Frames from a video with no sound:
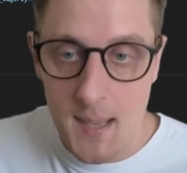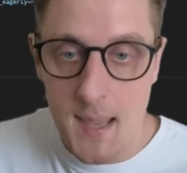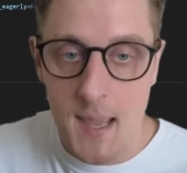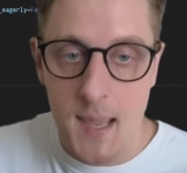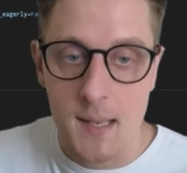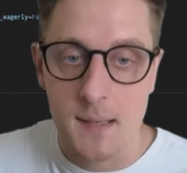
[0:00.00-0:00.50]

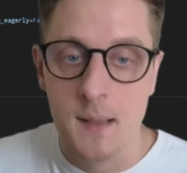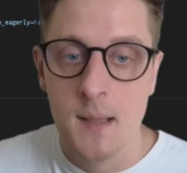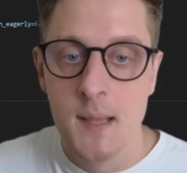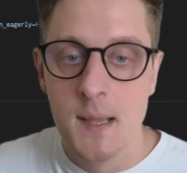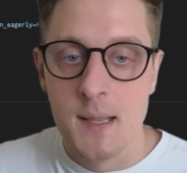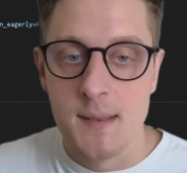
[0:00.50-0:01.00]
And
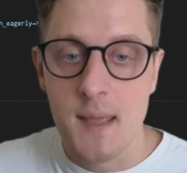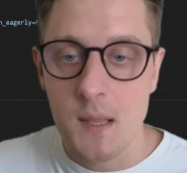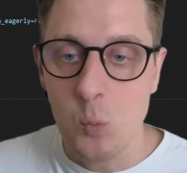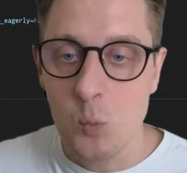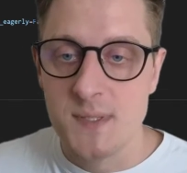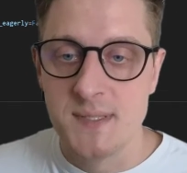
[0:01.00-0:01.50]

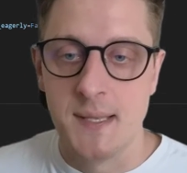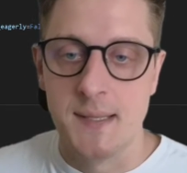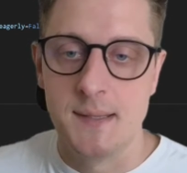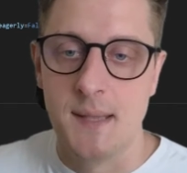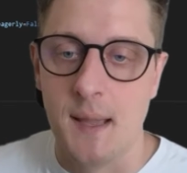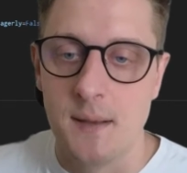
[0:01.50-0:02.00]
then we
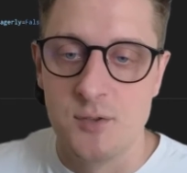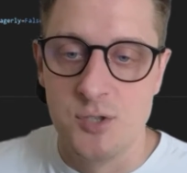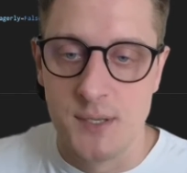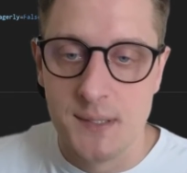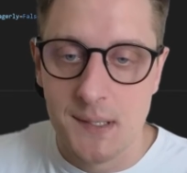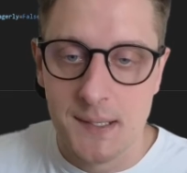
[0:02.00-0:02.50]
set the
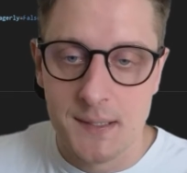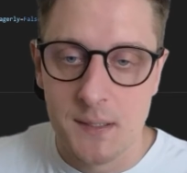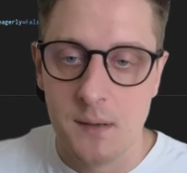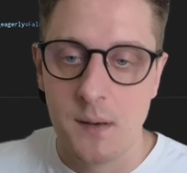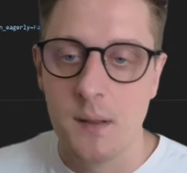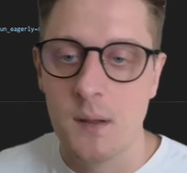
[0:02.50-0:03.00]

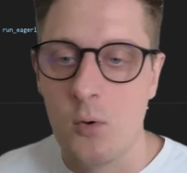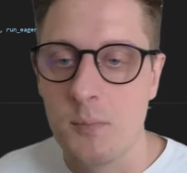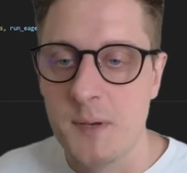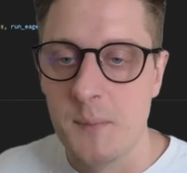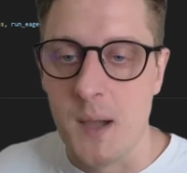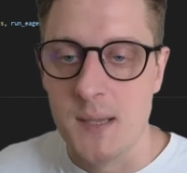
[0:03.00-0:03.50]
generator
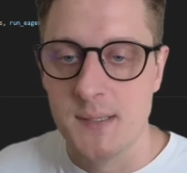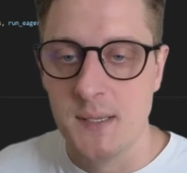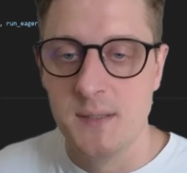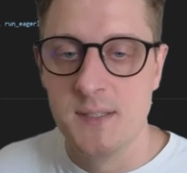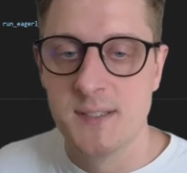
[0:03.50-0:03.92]
optimizer and